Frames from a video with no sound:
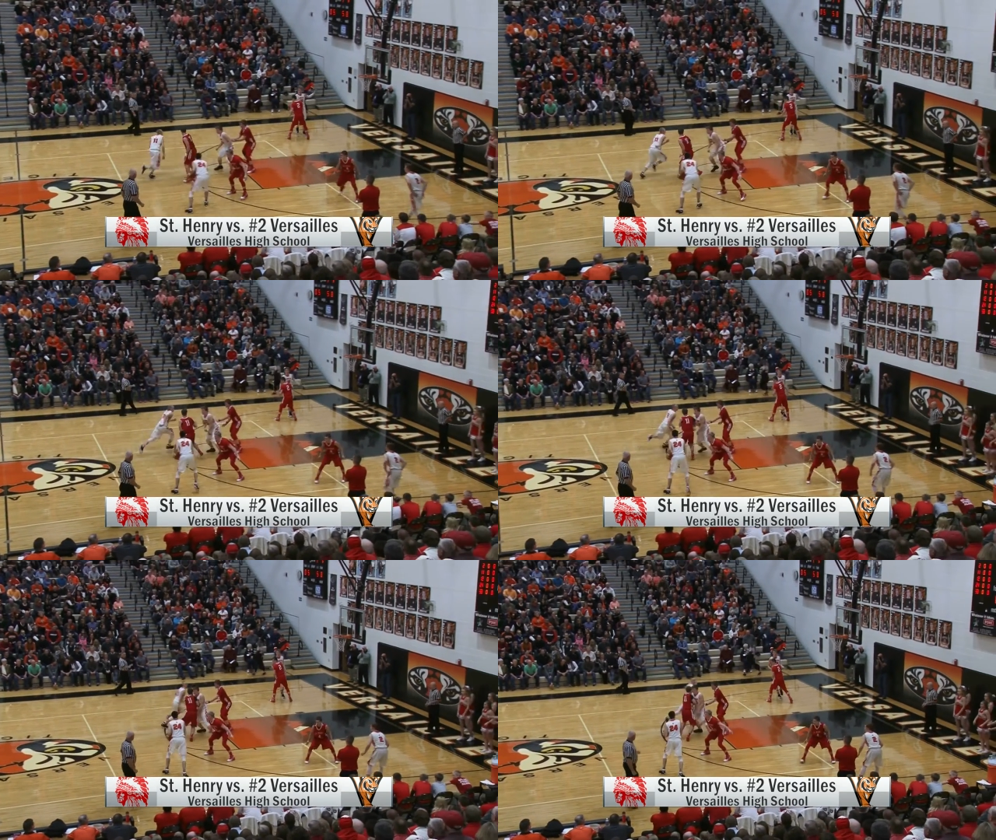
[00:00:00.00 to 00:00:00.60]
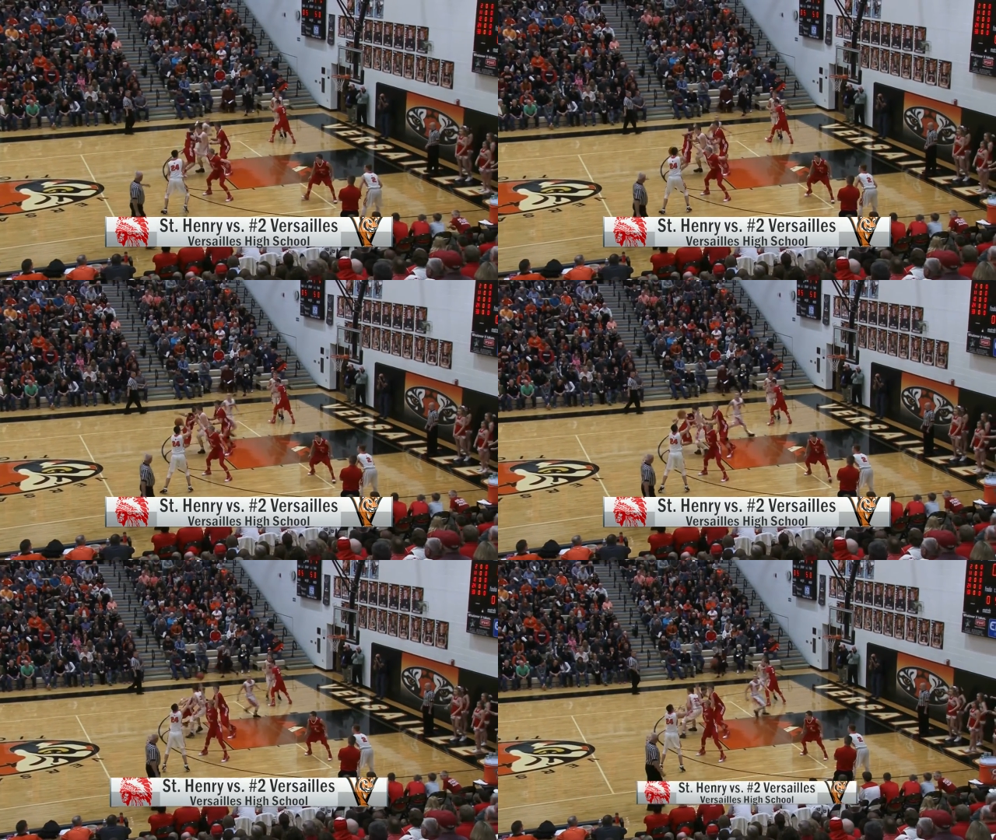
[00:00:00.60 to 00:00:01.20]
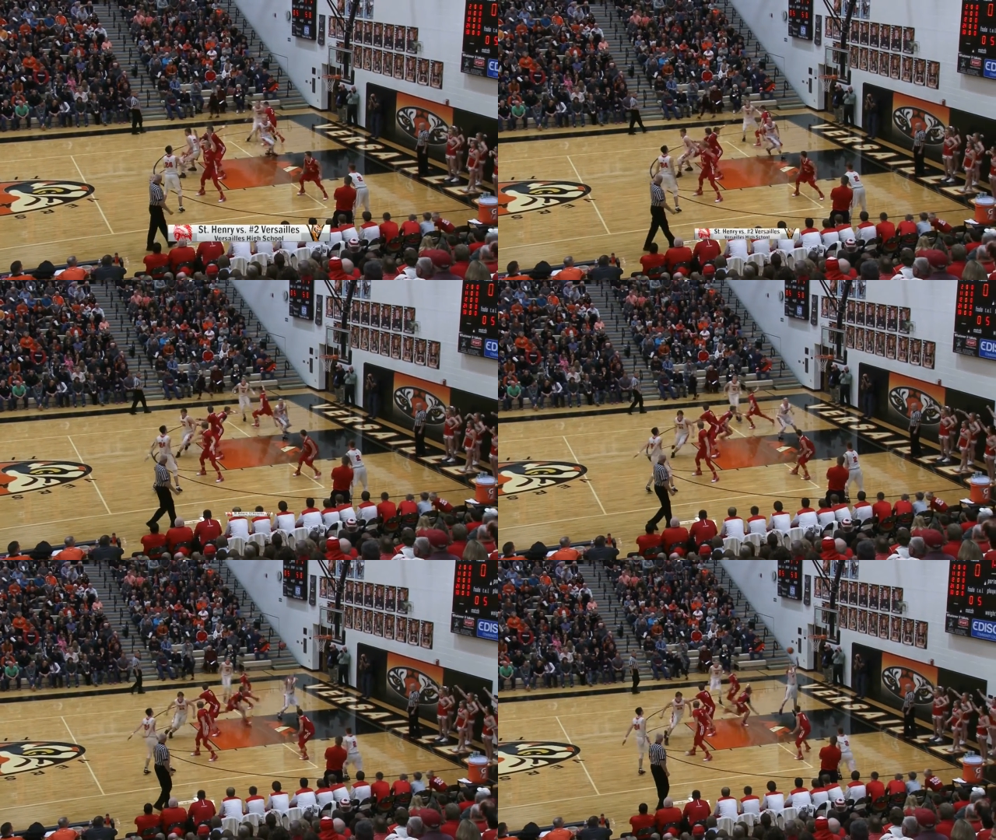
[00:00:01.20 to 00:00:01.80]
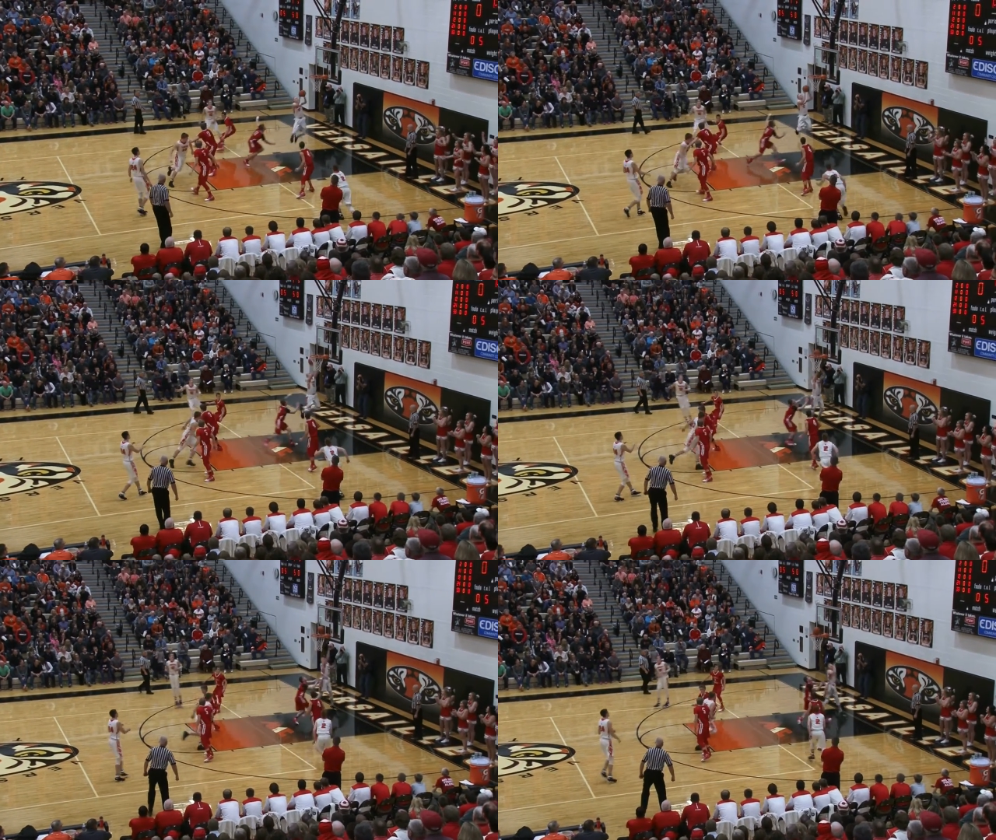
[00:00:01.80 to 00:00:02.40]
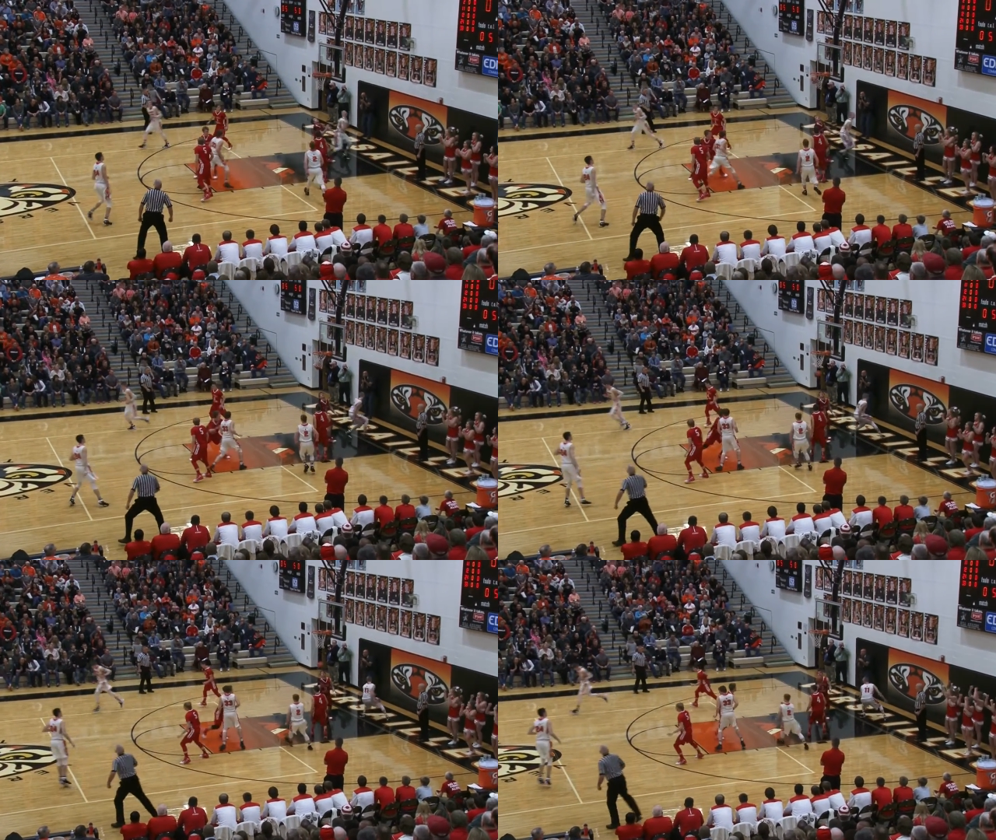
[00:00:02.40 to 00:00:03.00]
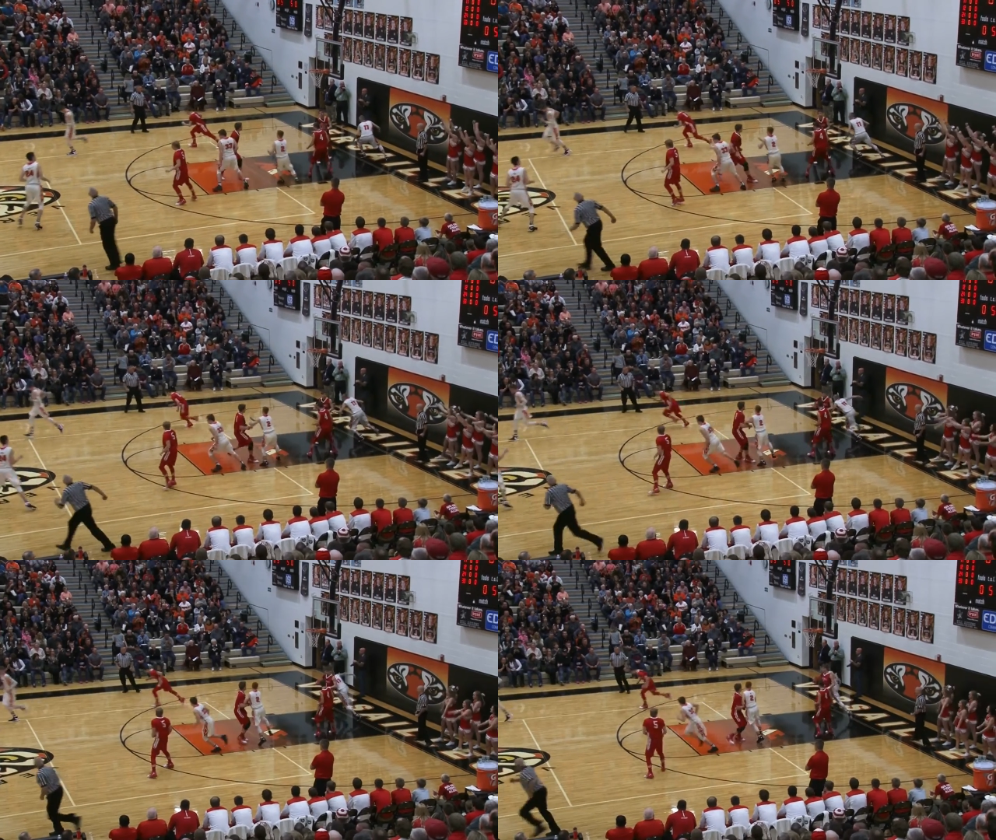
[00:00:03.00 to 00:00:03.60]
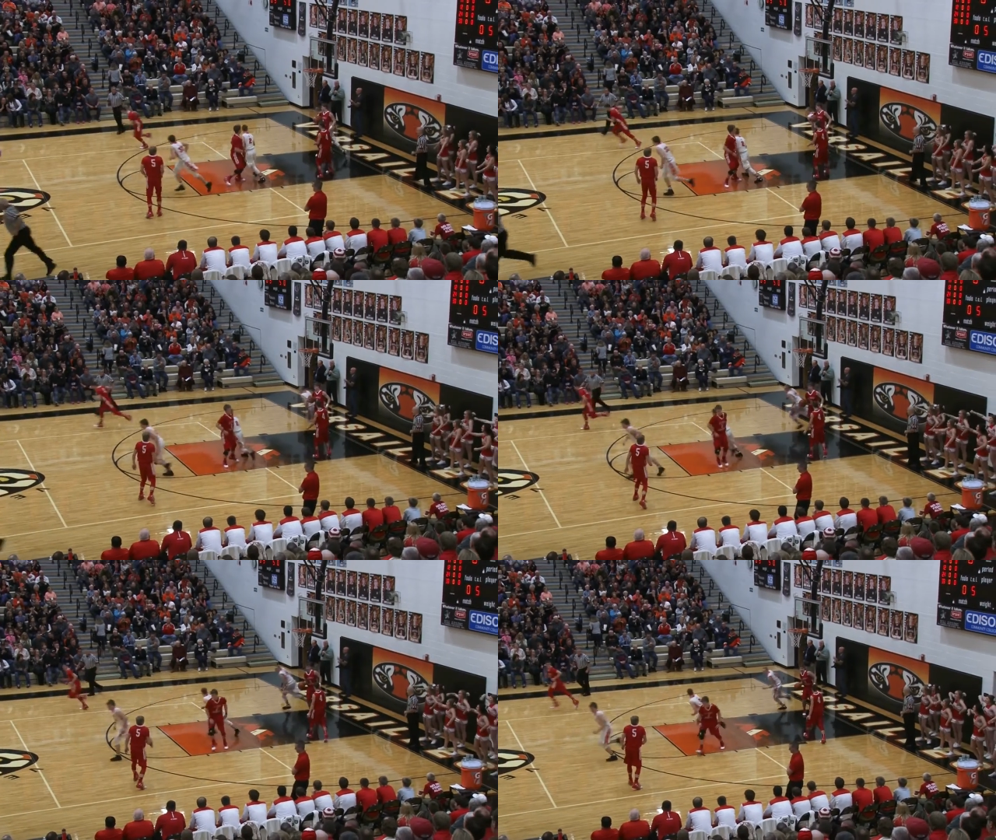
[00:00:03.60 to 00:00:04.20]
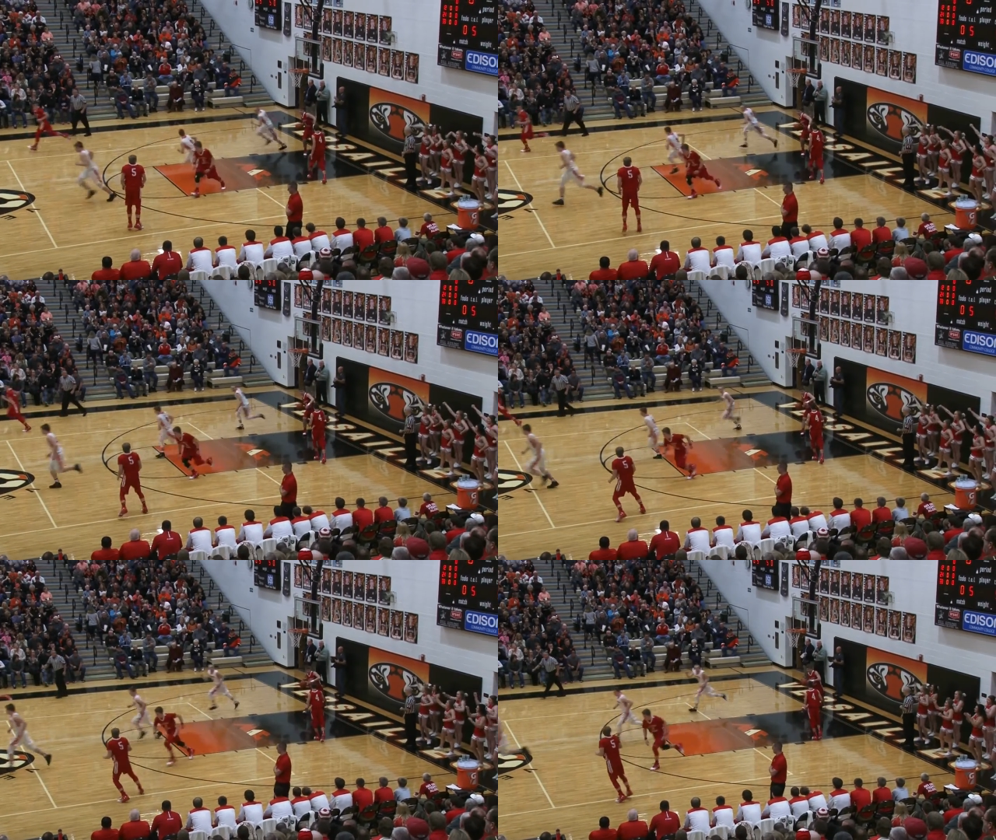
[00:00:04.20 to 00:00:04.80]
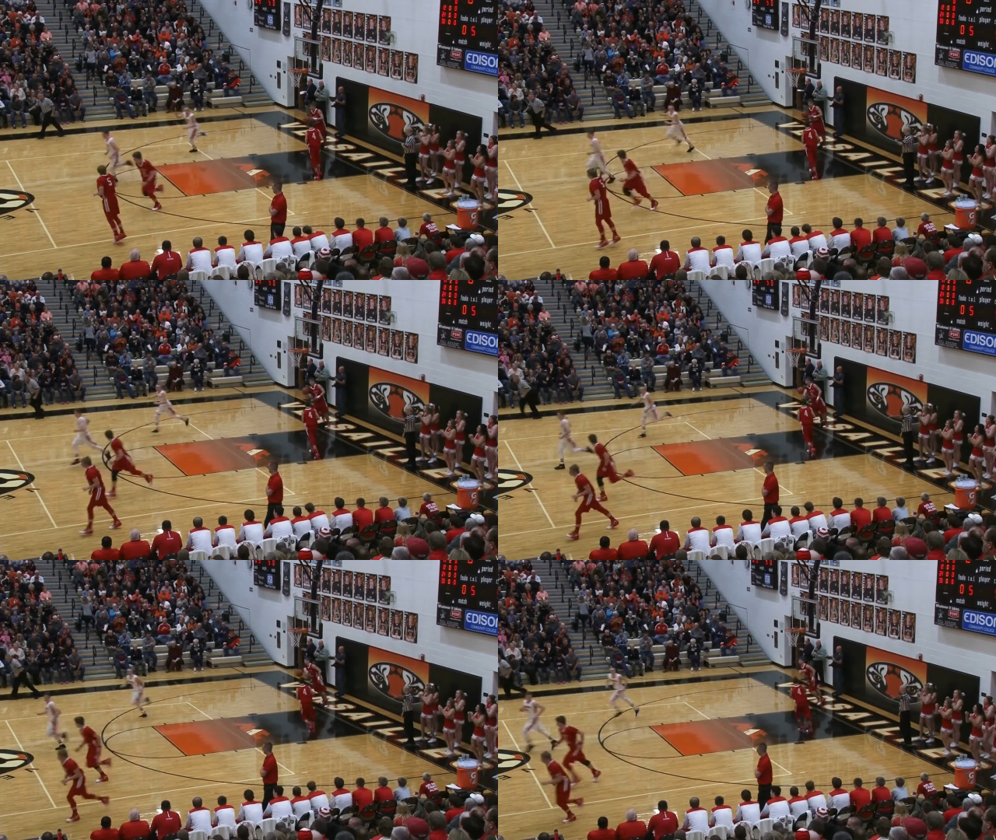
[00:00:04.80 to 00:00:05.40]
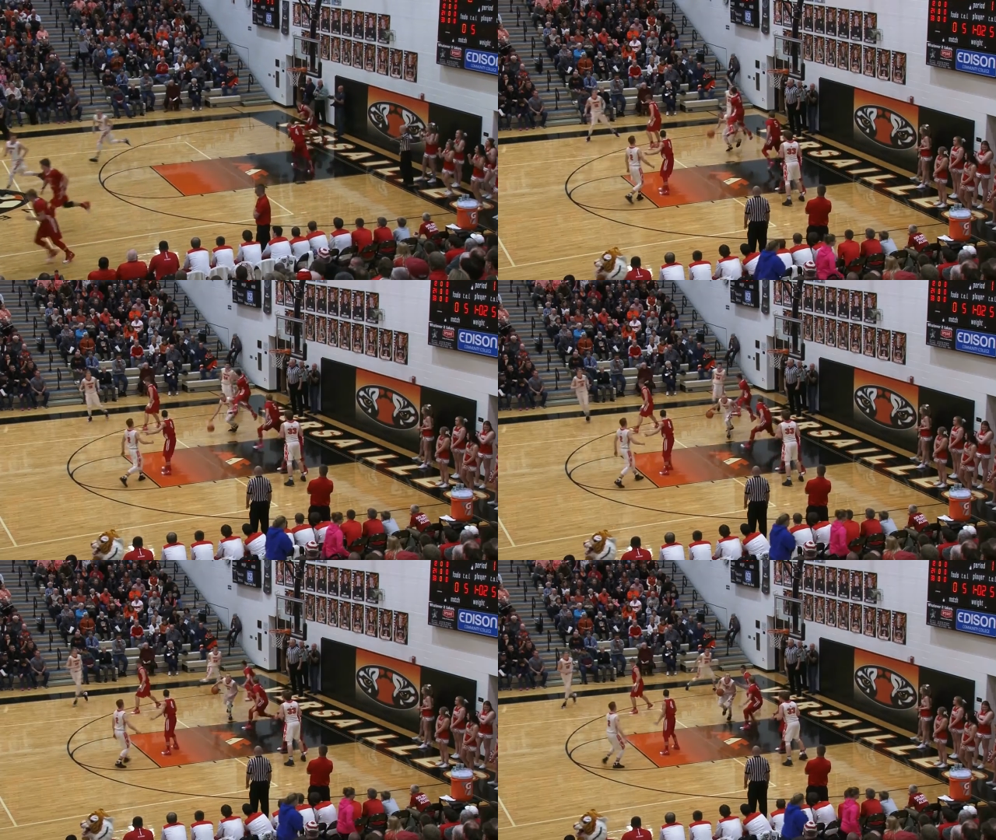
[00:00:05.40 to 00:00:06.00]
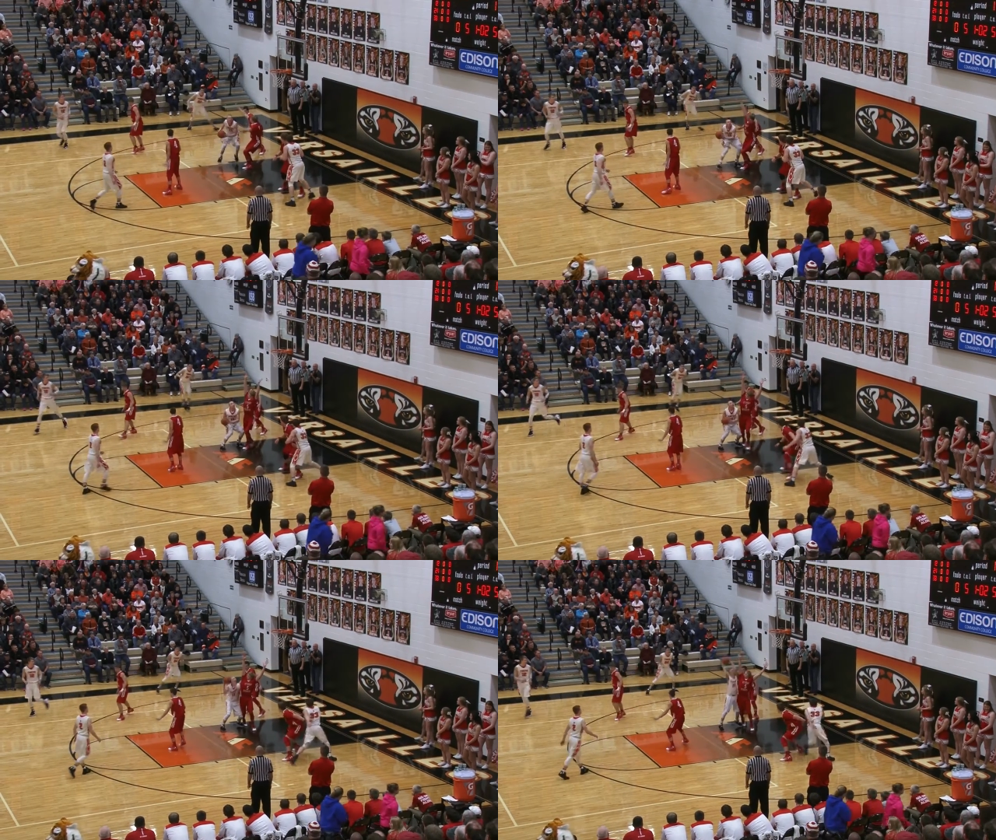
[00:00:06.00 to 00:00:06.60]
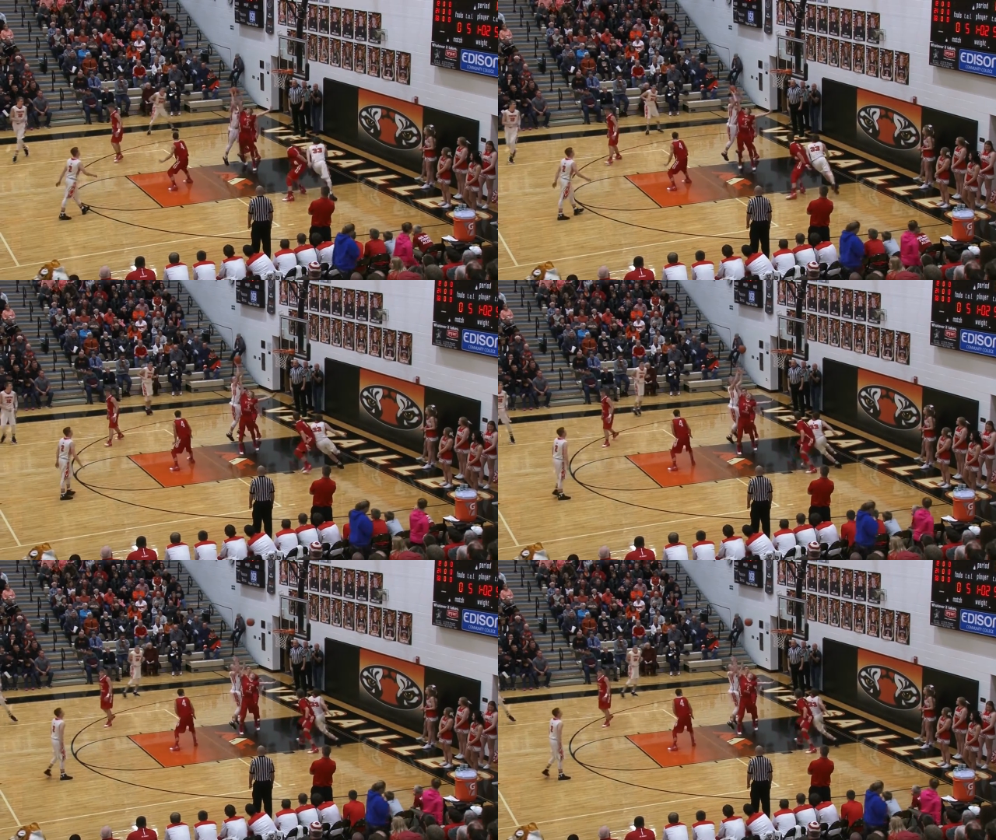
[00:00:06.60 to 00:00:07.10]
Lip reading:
(no speaker visible)